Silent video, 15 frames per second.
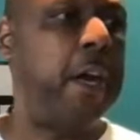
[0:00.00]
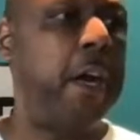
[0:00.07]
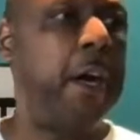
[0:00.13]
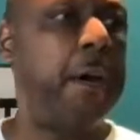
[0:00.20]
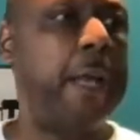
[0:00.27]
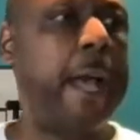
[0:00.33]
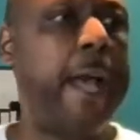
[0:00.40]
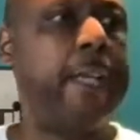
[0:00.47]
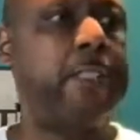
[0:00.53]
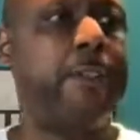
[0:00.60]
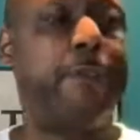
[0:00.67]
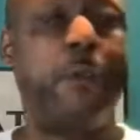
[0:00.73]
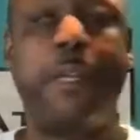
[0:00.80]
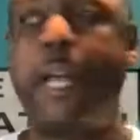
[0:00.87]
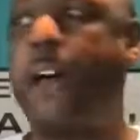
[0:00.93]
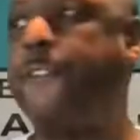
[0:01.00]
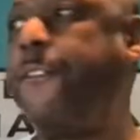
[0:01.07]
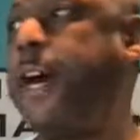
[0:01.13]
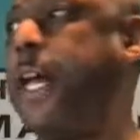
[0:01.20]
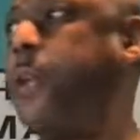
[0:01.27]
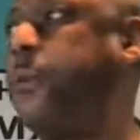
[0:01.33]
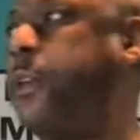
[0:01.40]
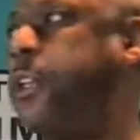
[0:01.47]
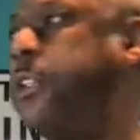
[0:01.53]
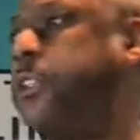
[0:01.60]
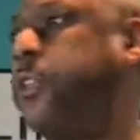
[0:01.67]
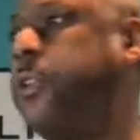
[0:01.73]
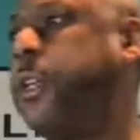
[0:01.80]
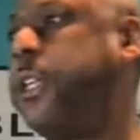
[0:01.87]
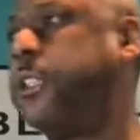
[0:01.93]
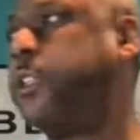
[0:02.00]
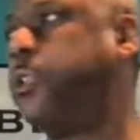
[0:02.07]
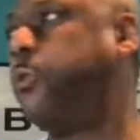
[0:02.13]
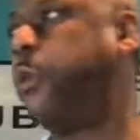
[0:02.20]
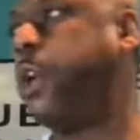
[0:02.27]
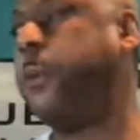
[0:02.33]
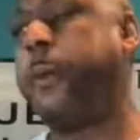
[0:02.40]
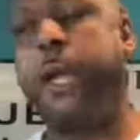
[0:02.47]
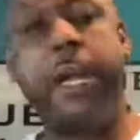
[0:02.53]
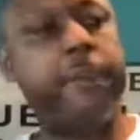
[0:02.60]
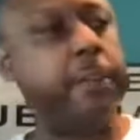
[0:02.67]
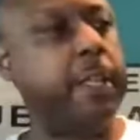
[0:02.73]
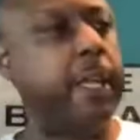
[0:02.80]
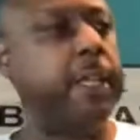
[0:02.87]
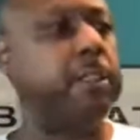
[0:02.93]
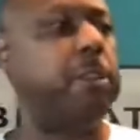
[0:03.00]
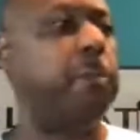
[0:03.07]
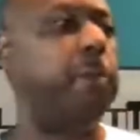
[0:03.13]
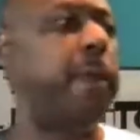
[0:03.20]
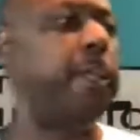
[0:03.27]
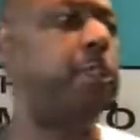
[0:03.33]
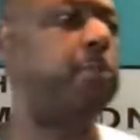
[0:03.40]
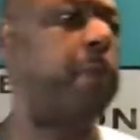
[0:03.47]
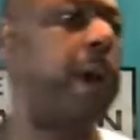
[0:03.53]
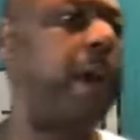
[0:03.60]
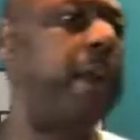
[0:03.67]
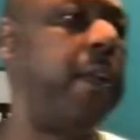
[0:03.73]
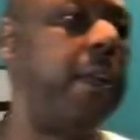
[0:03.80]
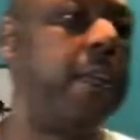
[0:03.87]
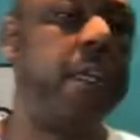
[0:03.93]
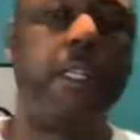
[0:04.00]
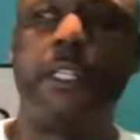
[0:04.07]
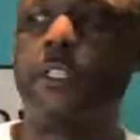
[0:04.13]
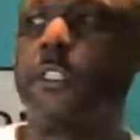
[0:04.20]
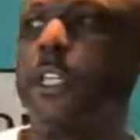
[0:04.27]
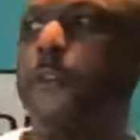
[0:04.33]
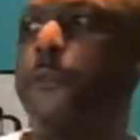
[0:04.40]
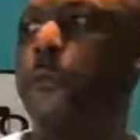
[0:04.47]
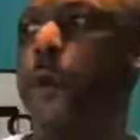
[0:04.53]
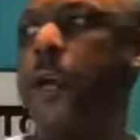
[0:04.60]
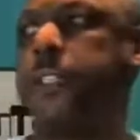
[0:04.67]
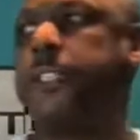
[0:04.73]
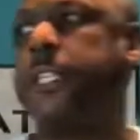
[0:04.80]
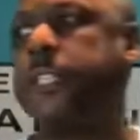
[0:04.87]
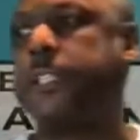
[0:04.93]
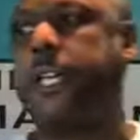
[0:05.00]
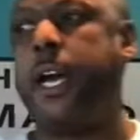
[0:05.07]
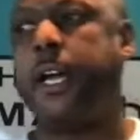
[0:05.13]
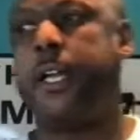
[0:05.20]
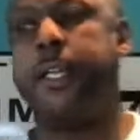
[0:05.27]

Um, guys, if you're not following us on Instagram, everything is the blank spot except for our TikTok.